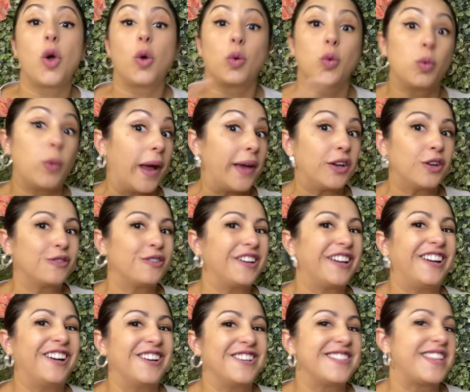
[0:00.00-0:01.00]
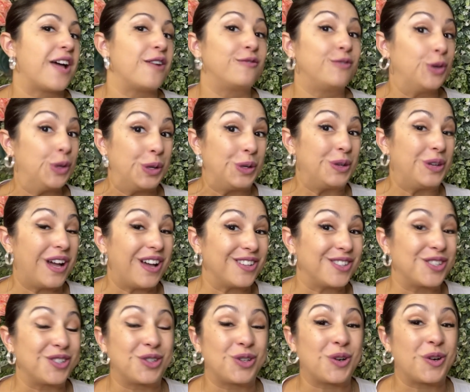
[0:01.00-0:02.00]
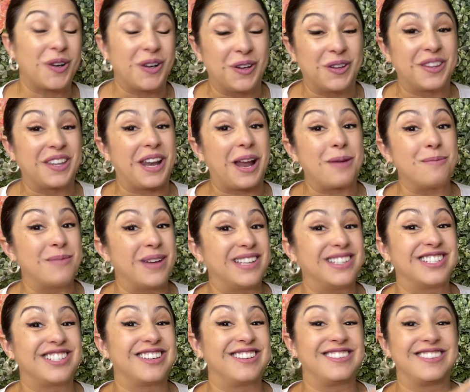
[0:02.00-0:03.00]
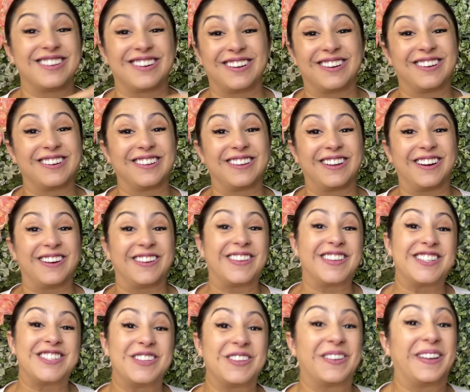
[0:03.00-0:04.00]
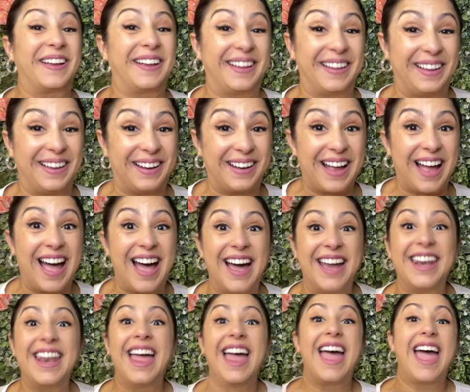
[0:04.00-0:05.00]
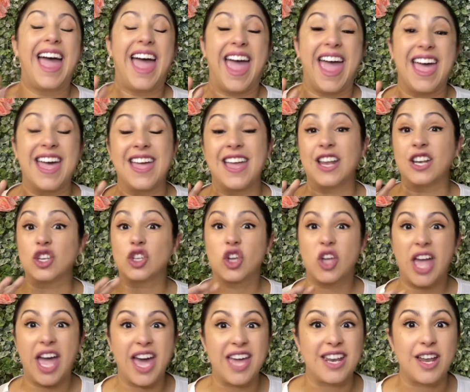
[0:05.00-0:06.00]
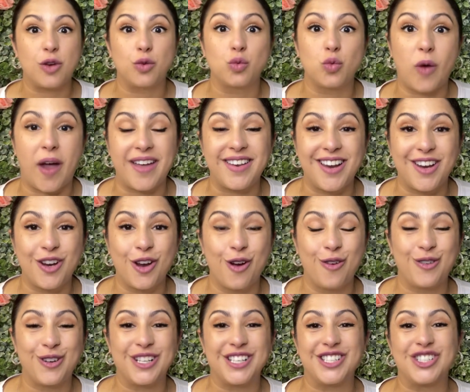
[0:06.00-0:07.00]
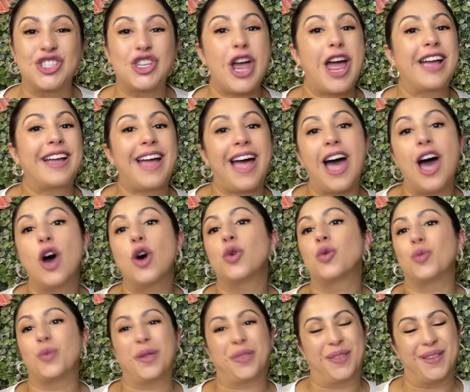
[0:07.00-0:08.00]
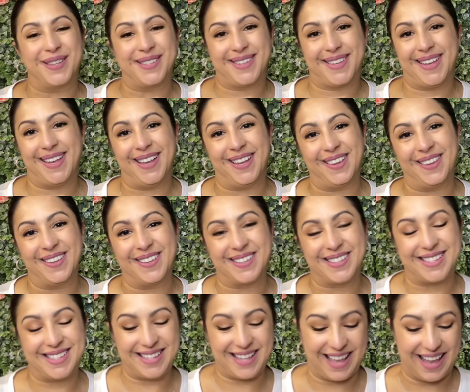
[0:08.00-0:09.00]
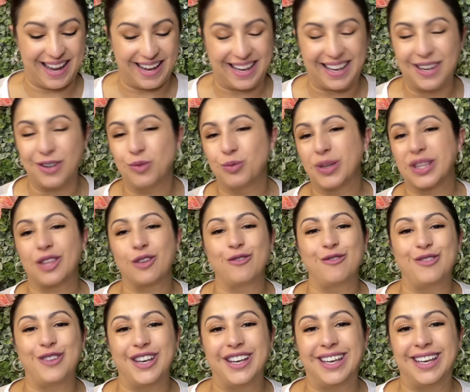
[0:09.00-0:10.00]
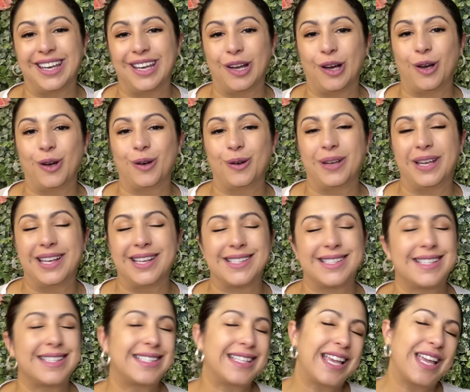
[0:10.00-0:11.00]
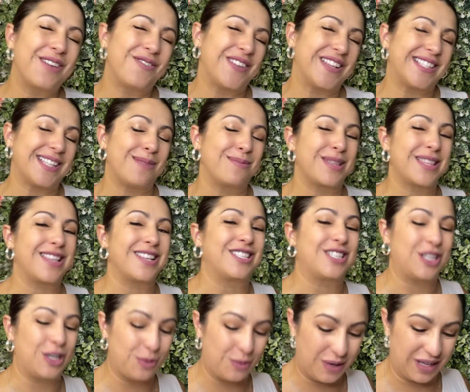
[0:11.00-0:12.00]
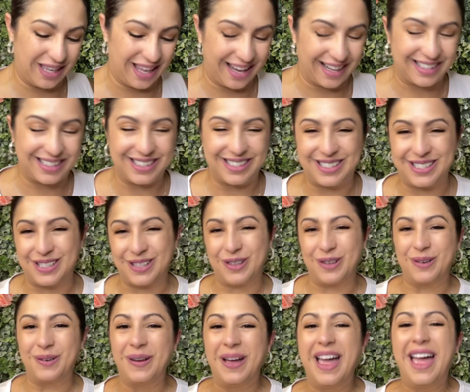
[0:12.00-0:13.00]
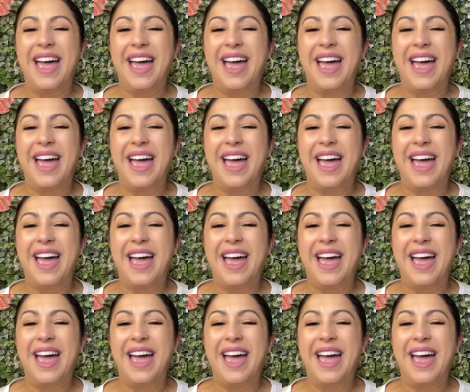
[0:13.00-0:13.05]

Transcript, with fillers: Right over here is that voodoo doll tutorial that I mentioned earlier that you can click on and head on right on over to check out what this kit looks like and what the video is to see if it's something that you would like to do.